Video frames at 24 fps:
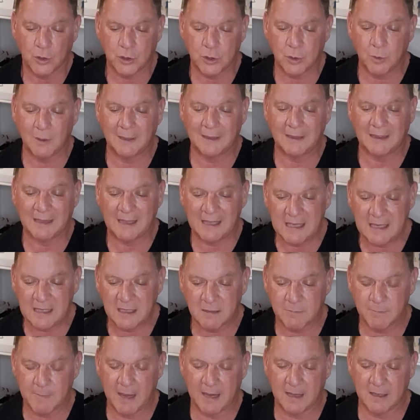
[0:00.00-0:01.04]
to at
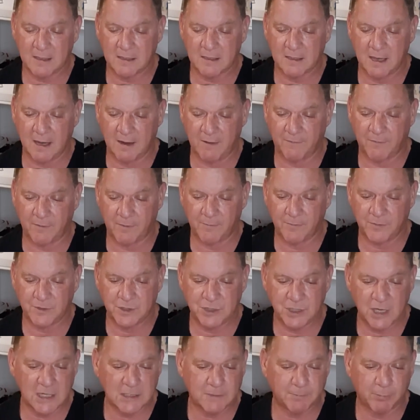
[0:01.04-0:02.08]
least make it safer.
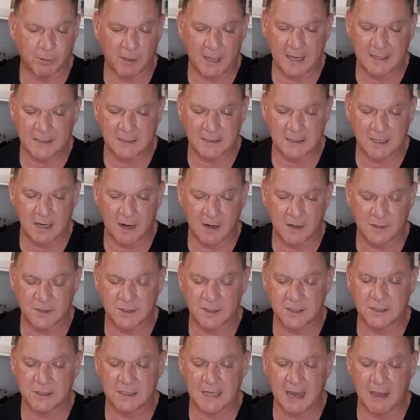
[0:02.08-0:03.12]
Just blank stares,
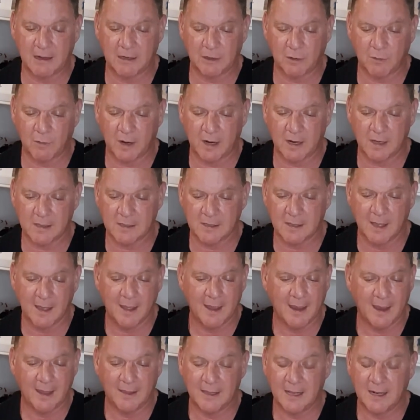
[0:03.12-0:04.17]
the sound of crickets,
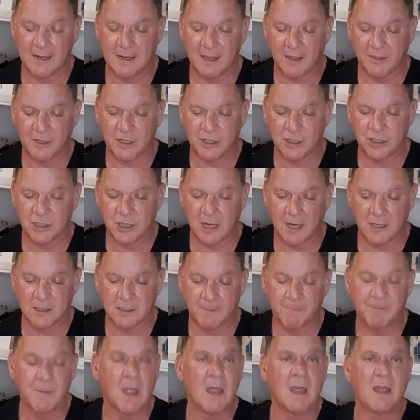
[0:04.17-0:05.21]
and then nothing
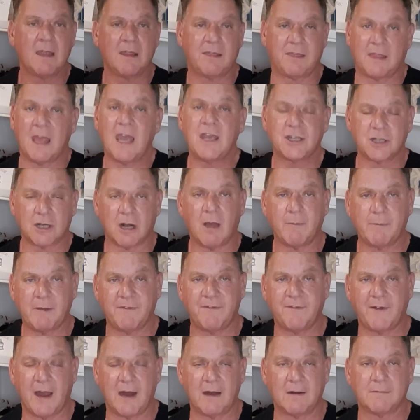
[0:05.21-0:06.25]
changed. They should all be
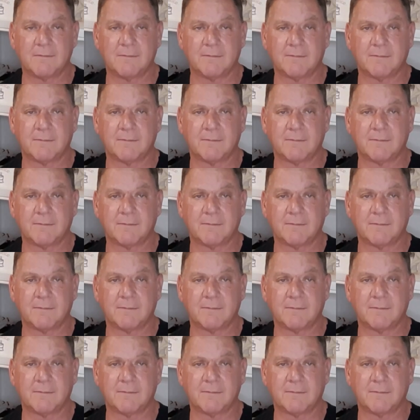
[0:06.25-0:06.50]
fired.